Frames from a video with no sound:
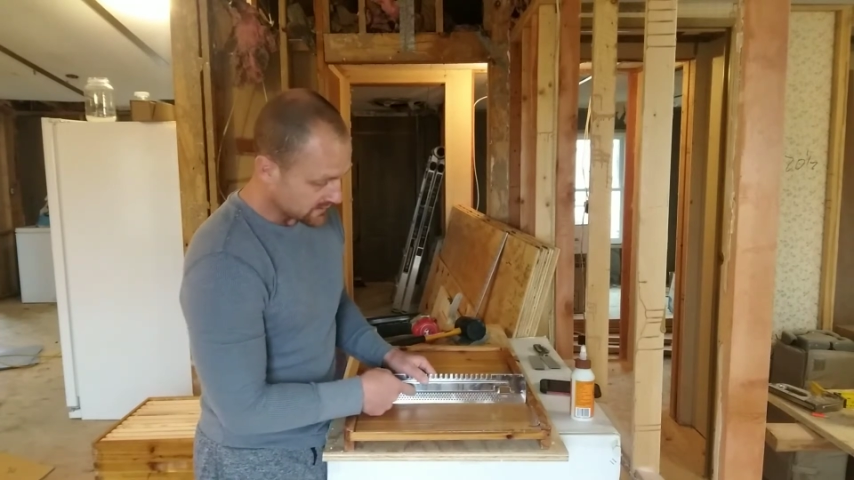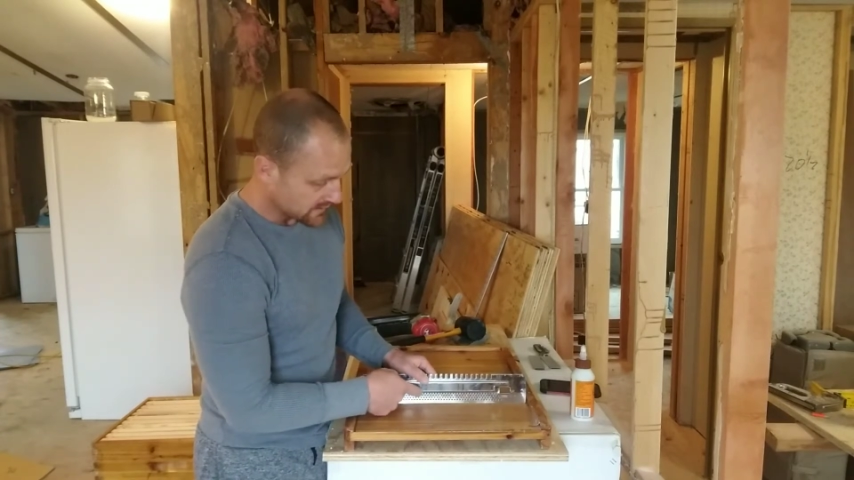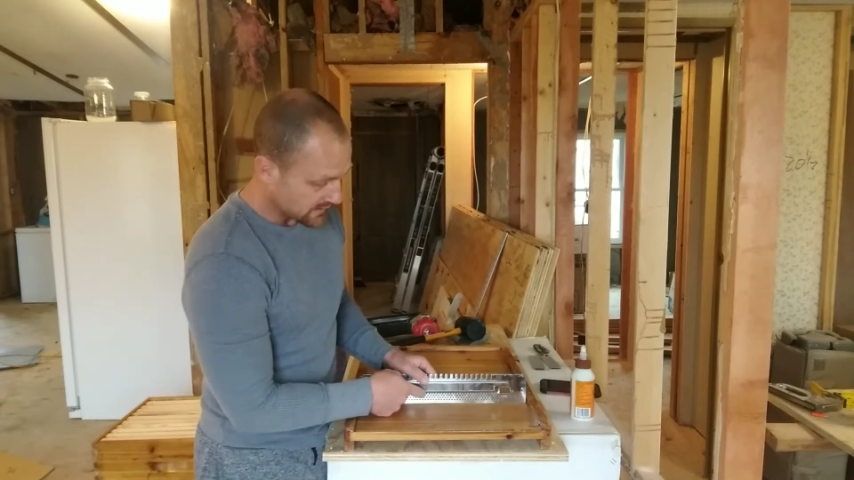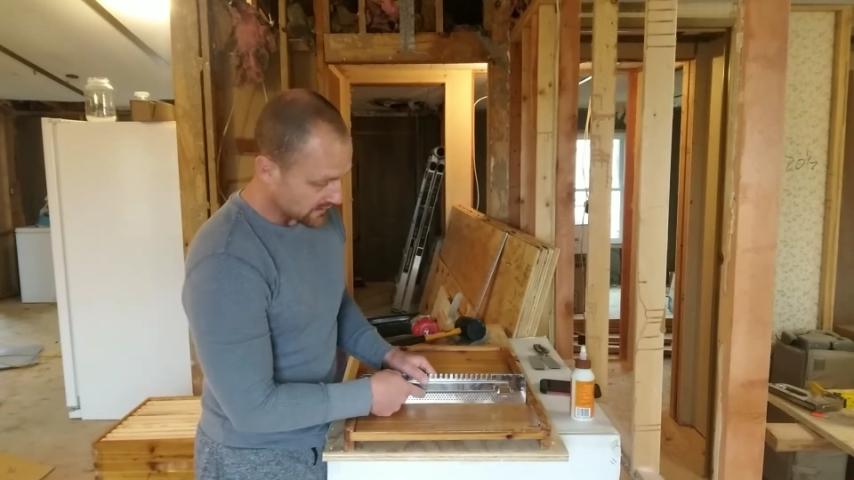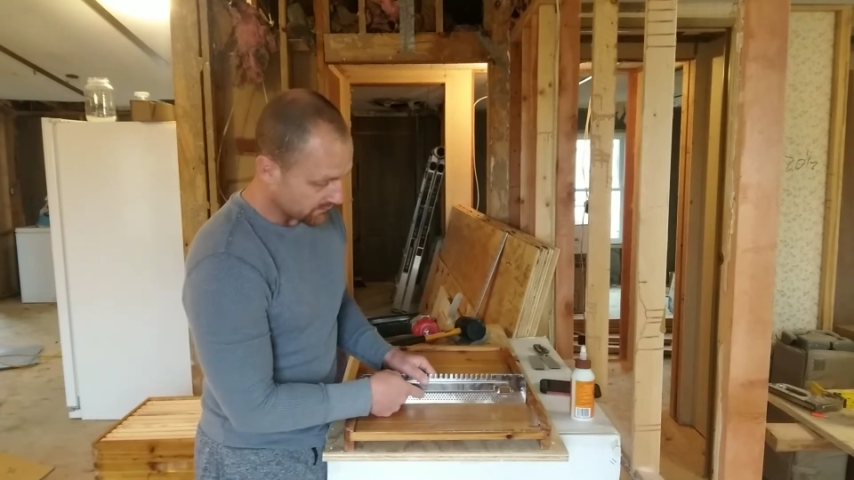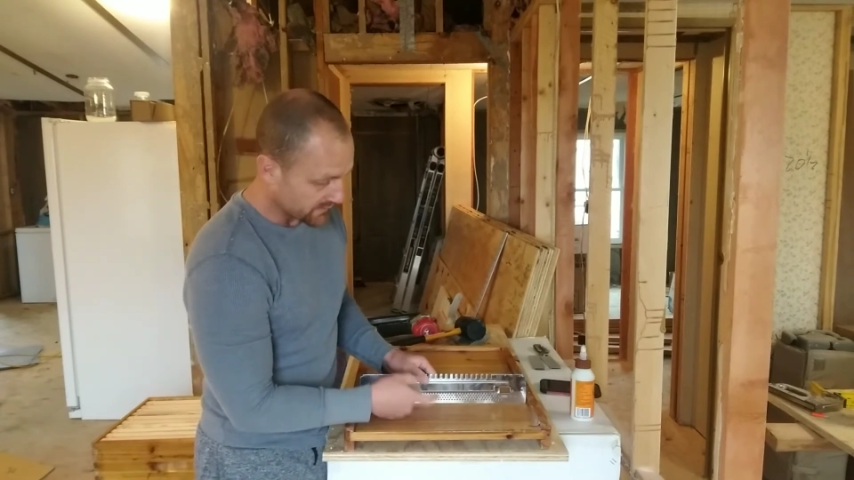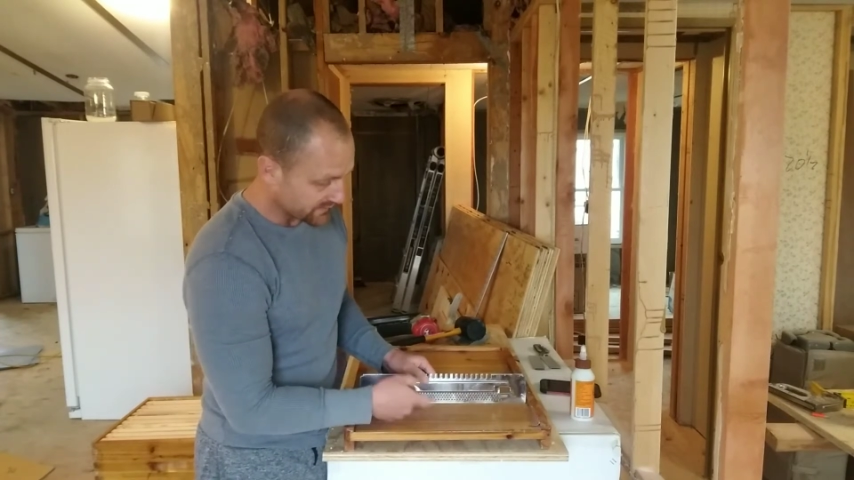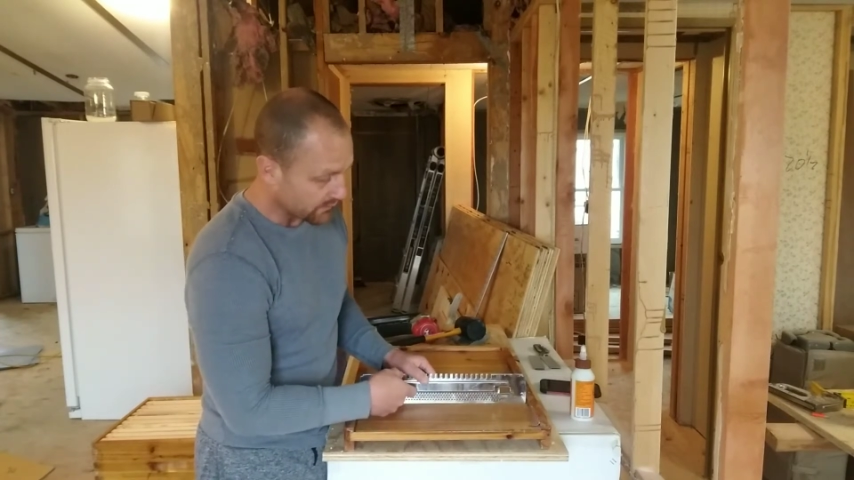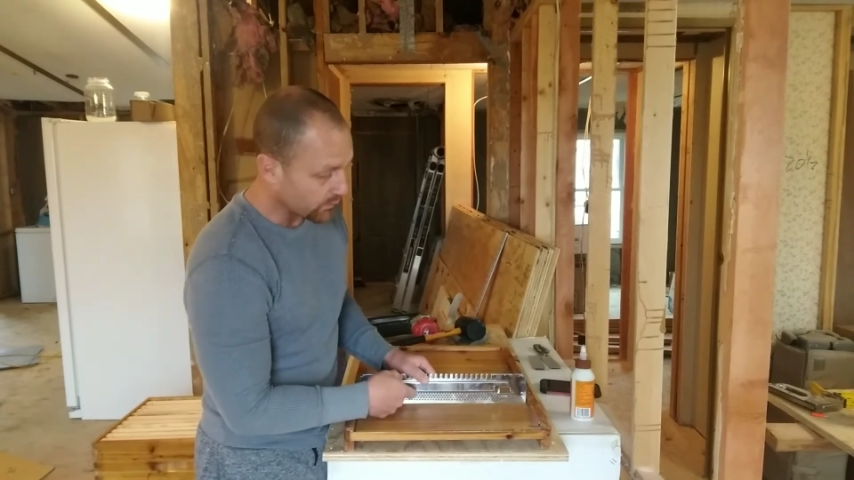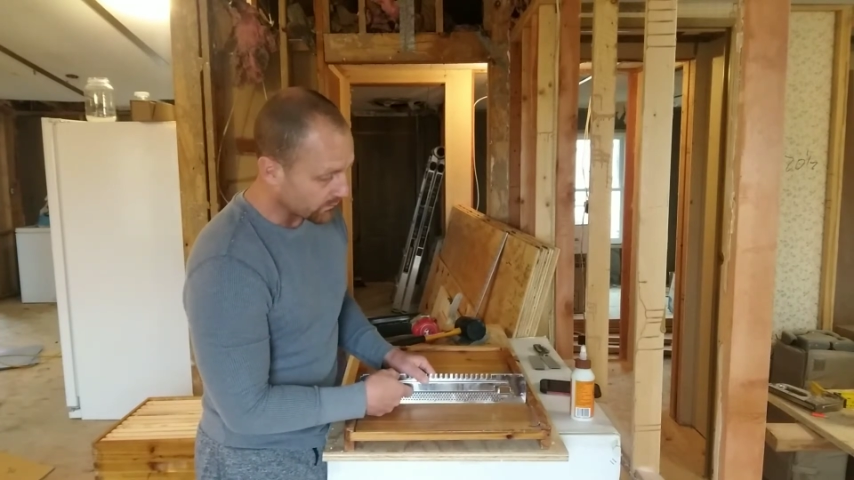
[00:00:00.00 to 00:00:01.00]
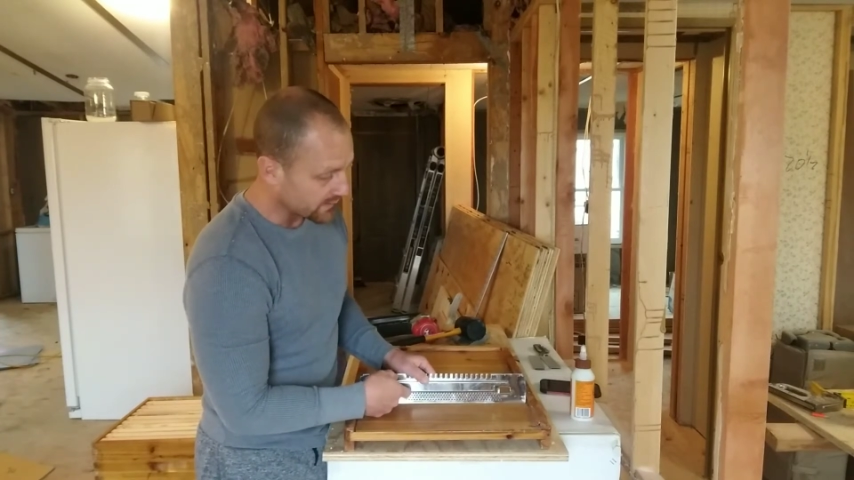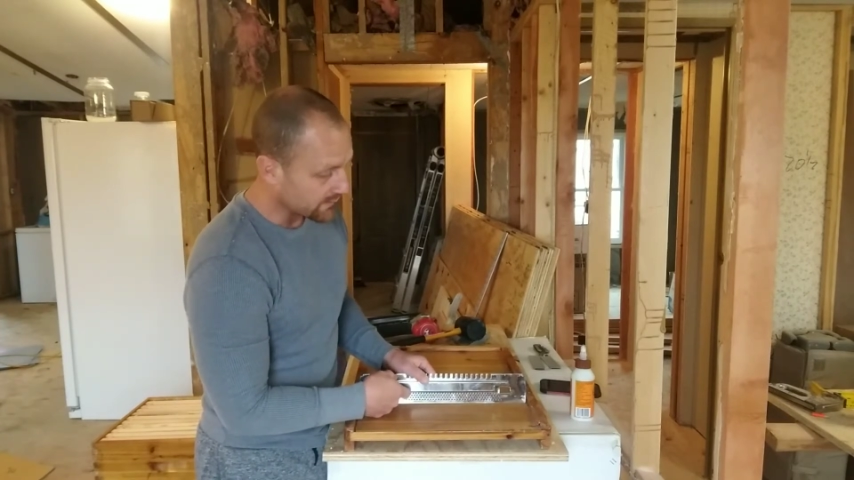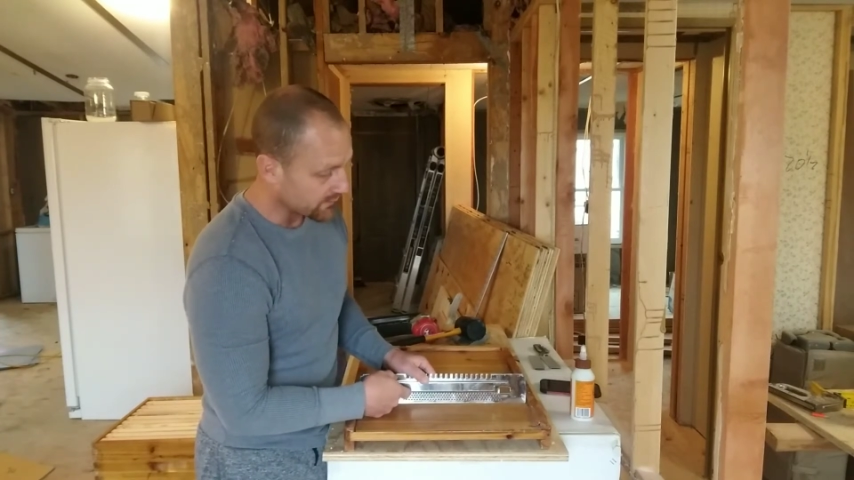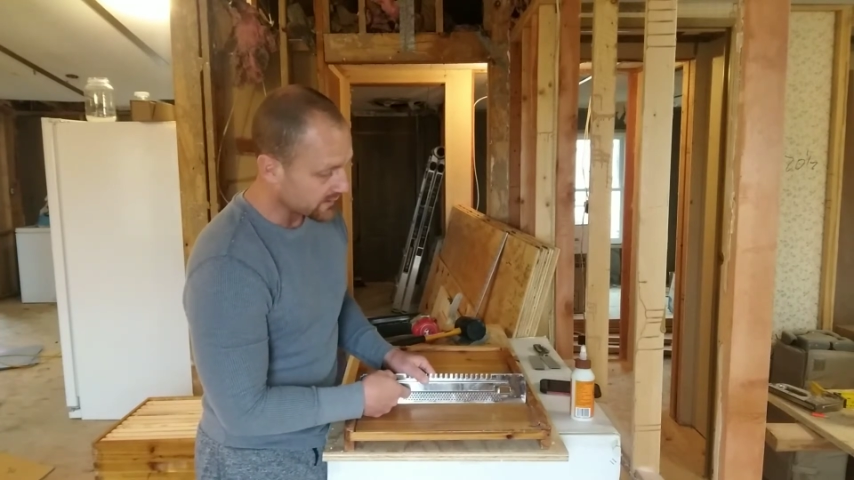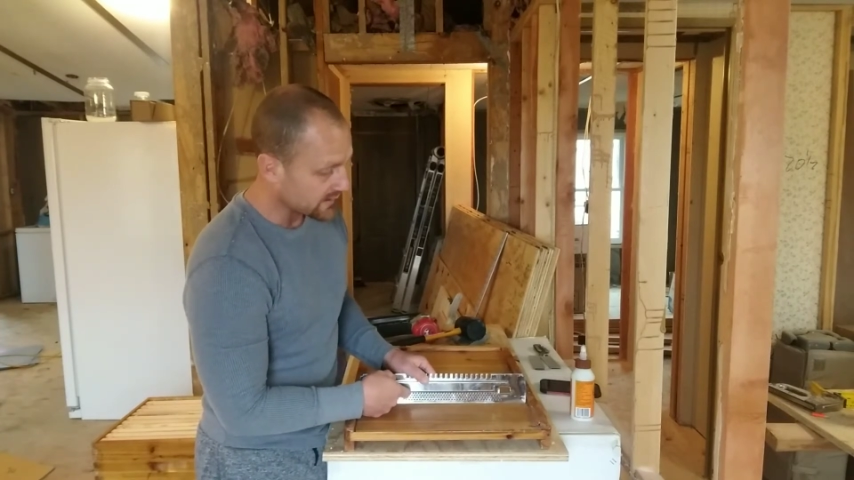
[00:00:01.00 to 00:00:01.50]
but they won't be
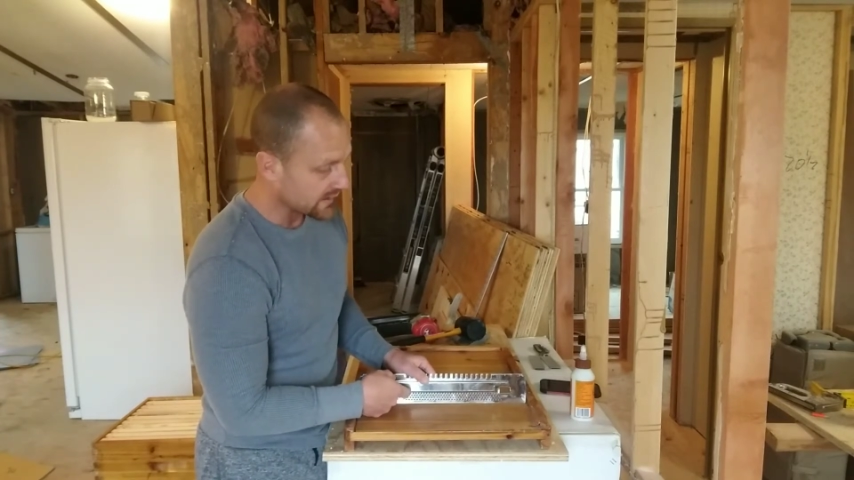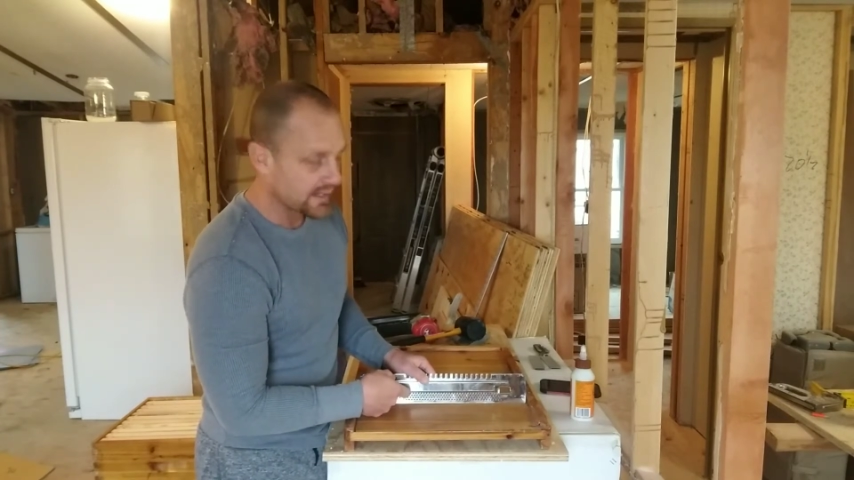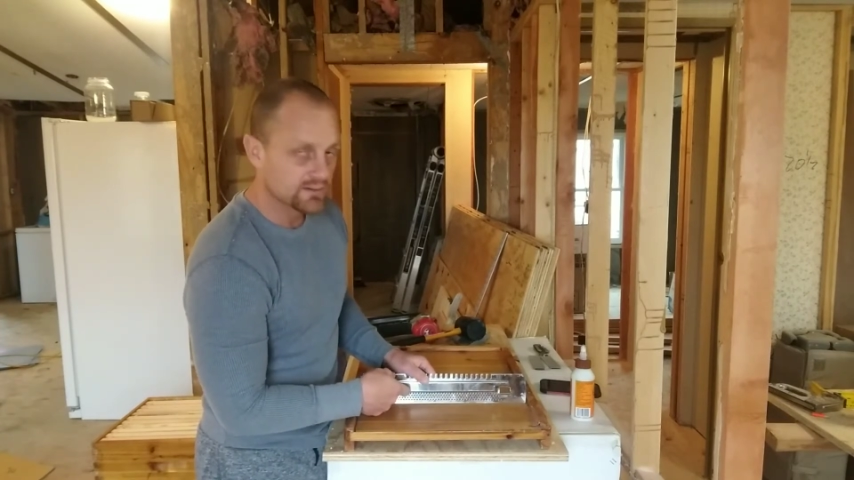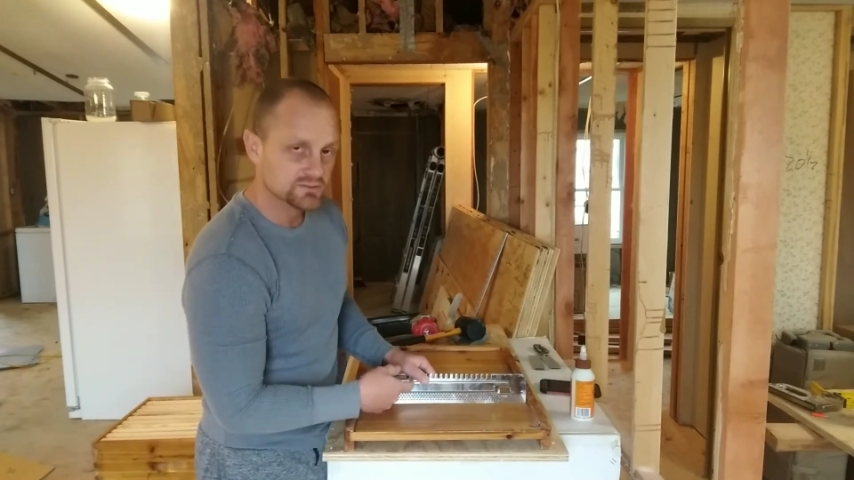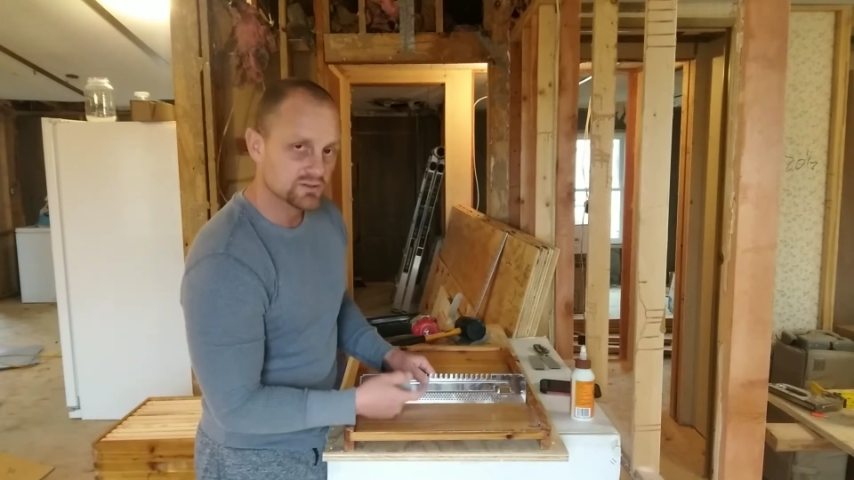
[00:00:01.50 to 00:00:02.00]
able to get out.